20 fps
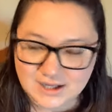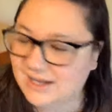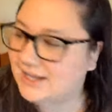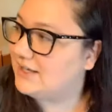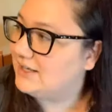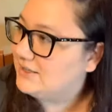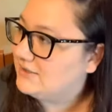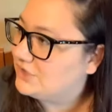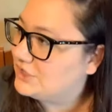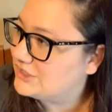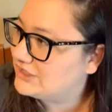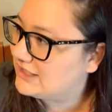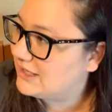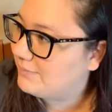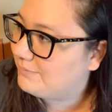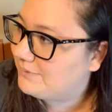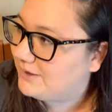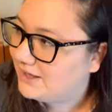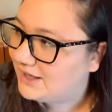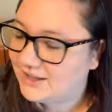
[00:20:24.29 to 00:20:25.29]
And he looked
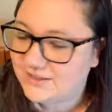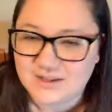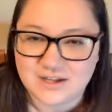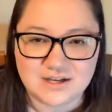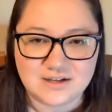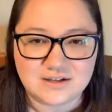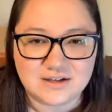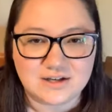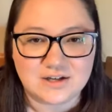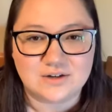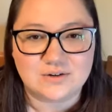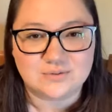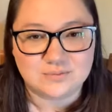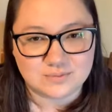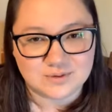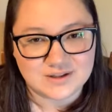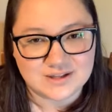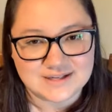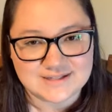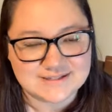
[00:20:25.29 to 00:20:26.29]
up and then, you know,
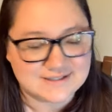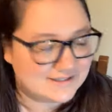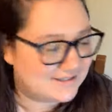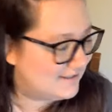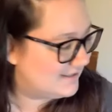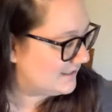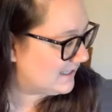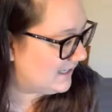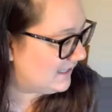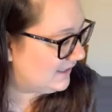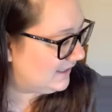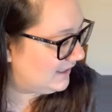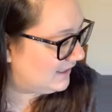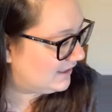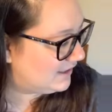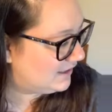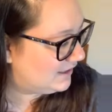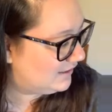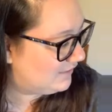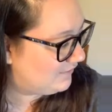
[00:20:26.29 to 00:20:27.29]
realized he's got to like
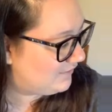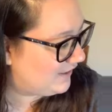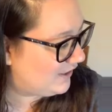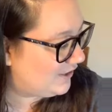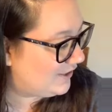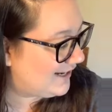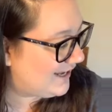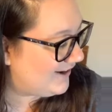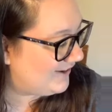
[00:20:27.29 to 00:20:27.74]
figure it